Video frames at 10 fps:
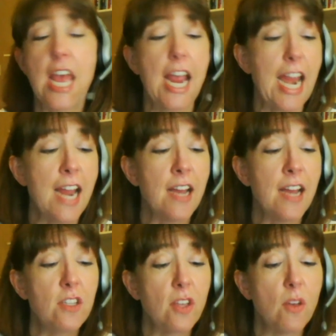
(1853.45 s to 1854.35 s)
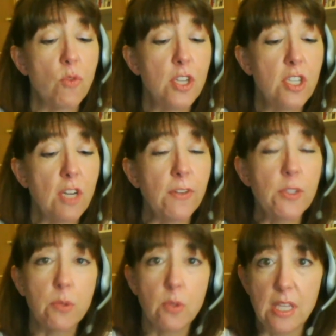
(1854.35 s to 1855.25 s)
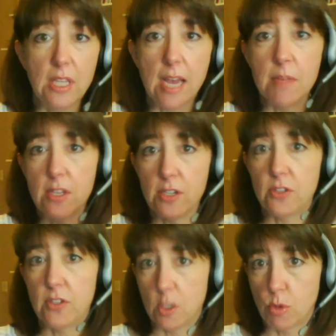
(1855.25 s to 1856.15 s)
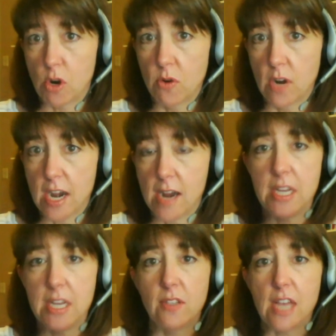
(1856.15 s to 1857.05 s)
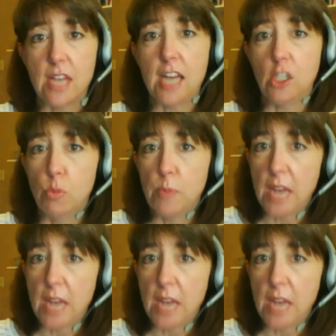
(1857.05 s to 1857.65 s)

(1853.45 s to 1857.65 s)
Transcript: And the difference between them and this program is that you